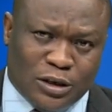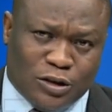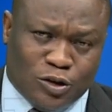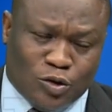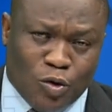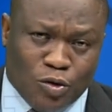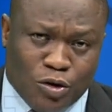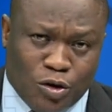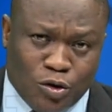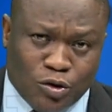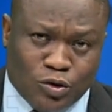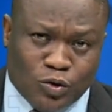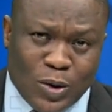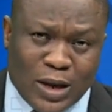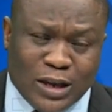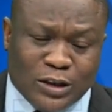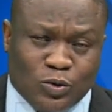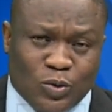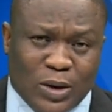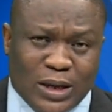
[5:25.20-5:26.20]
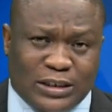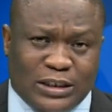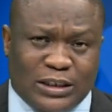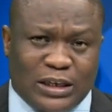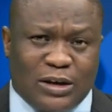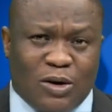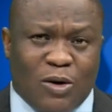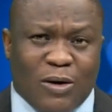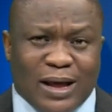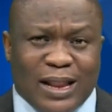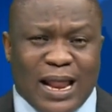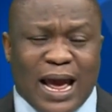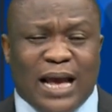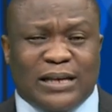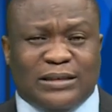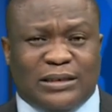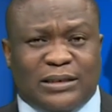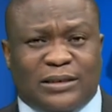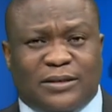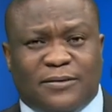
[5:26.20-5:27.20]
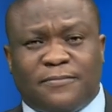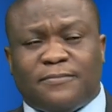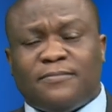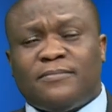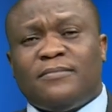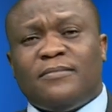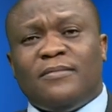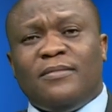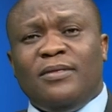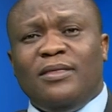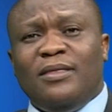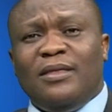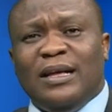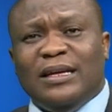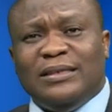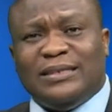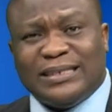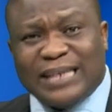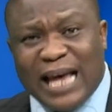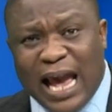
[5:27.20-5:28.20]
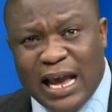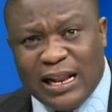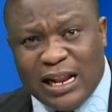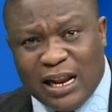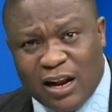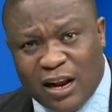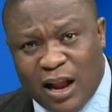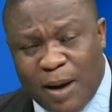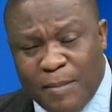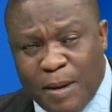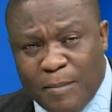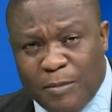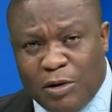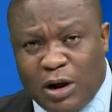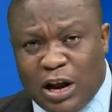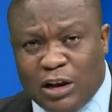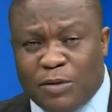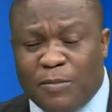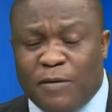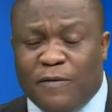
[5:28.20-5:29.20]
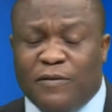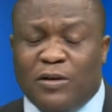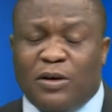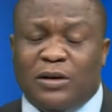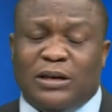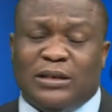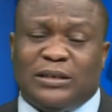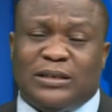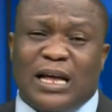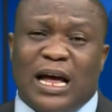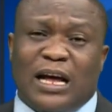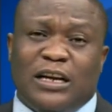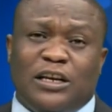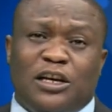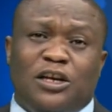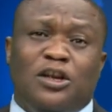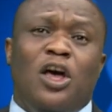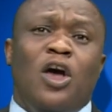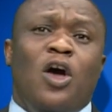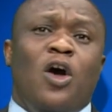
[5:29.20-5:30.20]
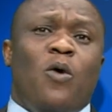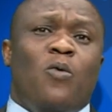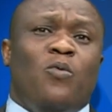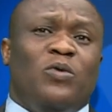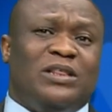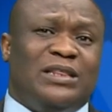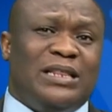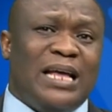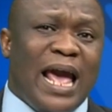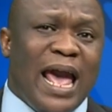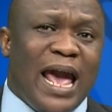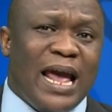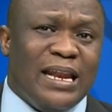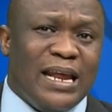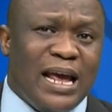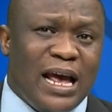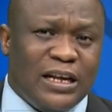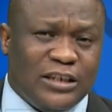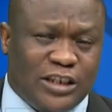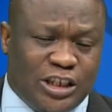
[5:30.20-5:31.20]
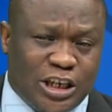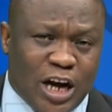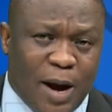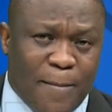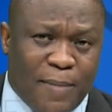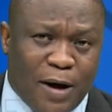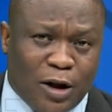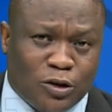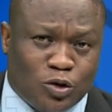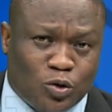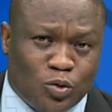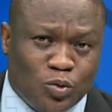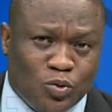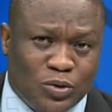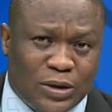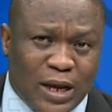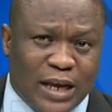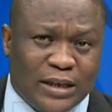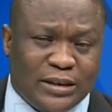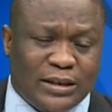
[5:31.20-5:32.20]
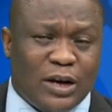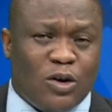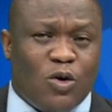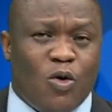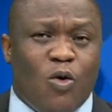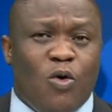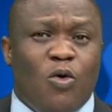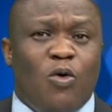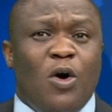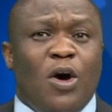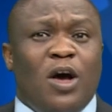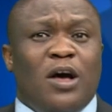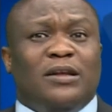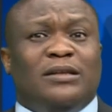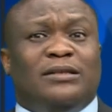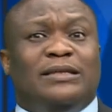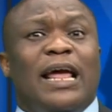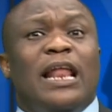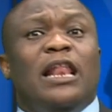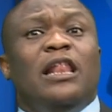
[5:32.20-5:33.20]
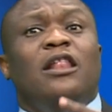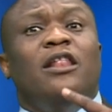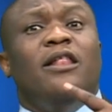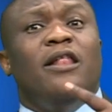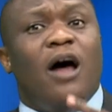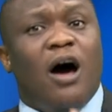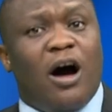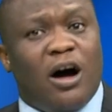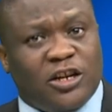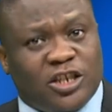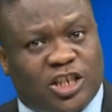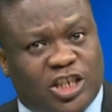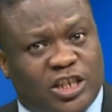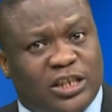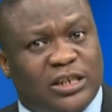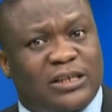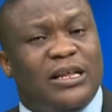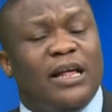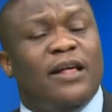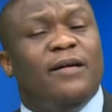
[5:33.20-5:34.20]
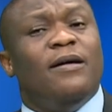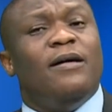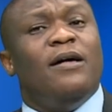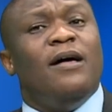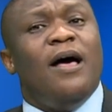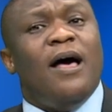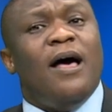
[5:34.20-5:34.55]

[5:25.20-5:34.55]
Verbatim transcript: Tokyo 2020 organizers, signed another memorandum of understanding with the NESG about 2 days ago. They launched the